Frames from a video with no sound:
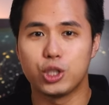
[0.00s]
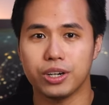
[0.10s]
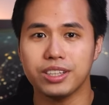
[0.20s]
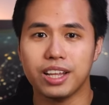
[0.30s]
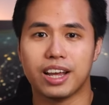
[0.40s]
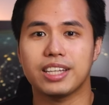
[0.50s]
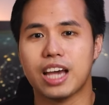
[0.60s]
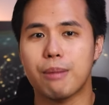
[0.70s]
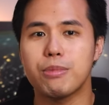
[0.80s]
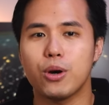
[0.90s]
During the
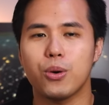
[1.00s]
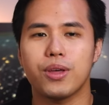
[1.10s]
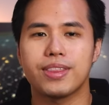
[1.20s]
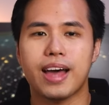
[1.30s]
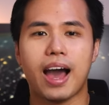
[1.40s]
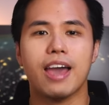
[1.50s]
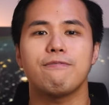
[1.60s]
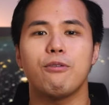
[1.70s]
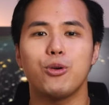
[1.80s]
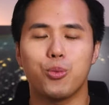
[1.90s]
nighttime though, the
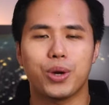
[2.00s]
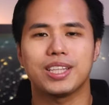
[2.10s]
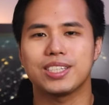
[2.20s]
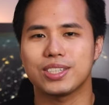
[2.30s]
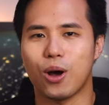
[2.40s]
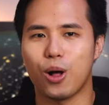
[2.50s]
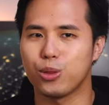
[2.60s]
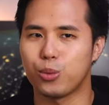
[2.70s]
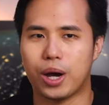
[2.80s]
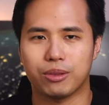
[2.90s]
iPhone wins
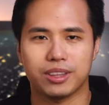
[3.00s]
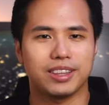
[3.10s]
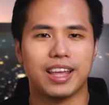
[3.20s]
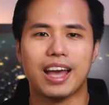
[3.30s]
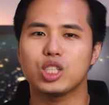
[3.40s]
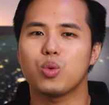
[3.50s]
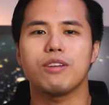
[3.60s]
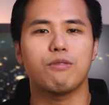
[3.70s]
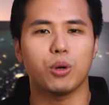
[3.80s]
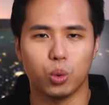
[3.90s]
all throughout. The
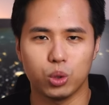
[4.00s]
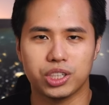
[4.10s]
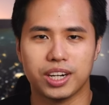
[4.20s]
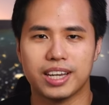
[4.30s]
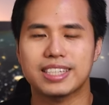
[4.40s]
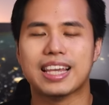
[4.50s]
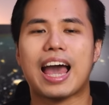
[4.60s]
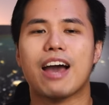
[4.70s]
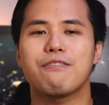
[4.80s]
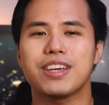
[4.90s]
S24 Ultra is
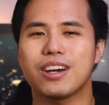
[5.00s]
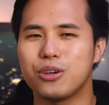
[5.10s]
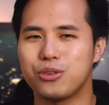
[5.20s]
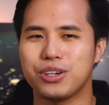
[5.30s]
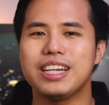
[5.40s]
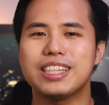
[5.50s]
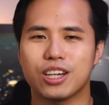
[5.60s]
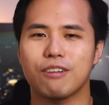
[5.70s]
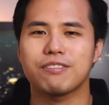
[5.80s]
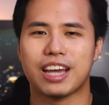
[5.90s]
having a really
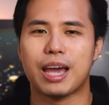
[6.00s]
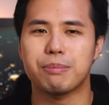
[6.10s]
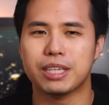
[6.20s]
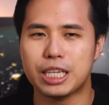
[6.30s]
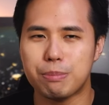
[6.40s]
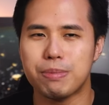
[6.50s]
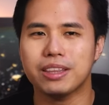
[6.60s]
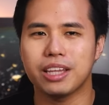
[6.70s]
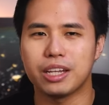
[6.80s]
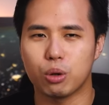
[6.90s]
tough time
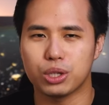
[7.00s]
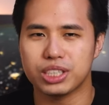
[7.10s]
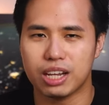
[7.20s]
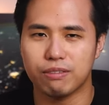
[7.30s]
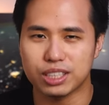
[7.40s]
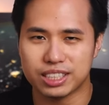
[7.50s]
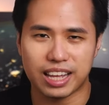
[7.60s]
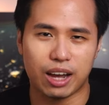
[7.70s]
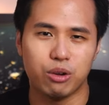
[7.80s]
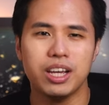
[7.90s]
keeping the noise levels
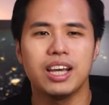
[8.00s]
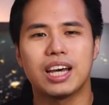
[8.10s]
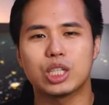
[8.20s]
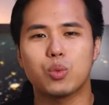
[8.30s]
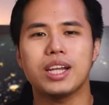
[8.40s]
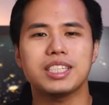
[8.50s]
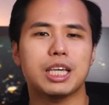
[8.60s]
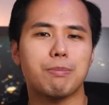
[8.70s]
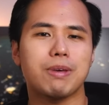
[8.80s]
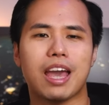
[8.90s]
down as well as
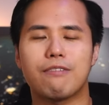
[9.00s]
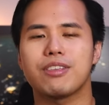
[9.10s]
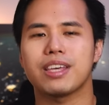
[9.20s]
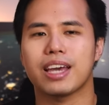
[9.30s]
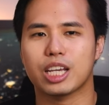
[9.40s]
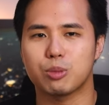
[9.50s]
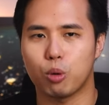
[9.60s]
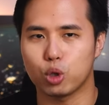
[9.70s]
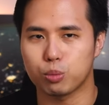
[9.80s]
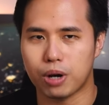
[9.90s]
keeping everything
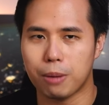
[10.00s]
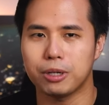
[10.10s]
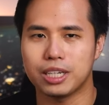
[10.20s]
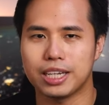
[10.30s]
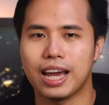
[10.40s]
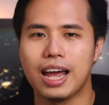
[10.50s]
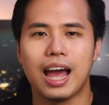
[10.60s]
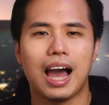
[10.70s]
exposed properly.